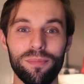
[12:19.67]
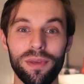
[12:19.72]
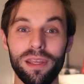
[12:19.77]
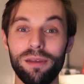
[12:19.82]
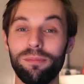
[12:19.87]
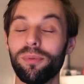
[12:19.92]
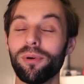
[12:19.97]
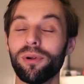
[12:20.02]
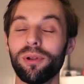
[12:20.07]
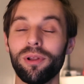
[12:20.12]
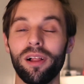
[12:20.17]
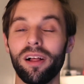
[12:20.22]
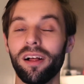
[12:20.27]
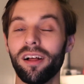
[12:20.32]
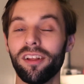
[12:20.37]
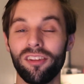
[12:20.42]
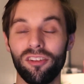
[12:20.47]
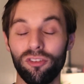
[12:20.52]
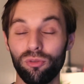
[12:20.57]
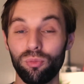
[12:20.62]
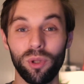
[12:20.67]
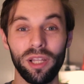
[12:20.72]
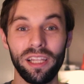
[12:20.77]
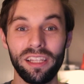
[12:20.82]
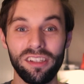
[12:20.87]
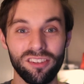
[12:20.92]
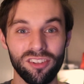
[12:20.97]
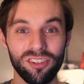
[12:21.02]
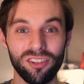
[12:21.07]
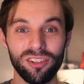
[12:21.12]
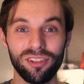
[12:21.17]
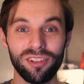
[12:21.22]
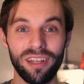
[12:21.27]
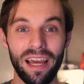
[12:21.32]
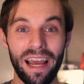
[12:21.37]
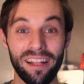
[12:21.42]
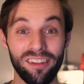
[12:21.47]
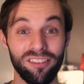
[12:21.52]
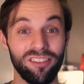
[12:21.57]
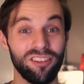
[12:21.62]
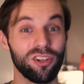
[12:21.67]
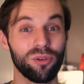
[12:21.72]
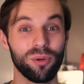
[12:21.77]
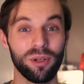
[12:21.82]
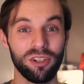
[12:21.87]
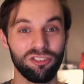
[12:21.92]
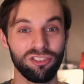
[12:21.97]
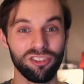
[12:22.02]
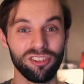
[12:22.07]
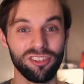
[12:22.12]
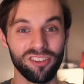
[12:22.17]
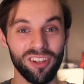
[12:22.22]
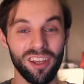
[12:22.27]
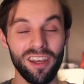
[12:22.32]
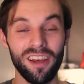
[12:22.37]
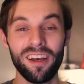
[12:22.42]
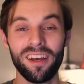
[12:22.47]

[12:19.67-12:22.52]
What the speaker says: People are just willing to answer questions.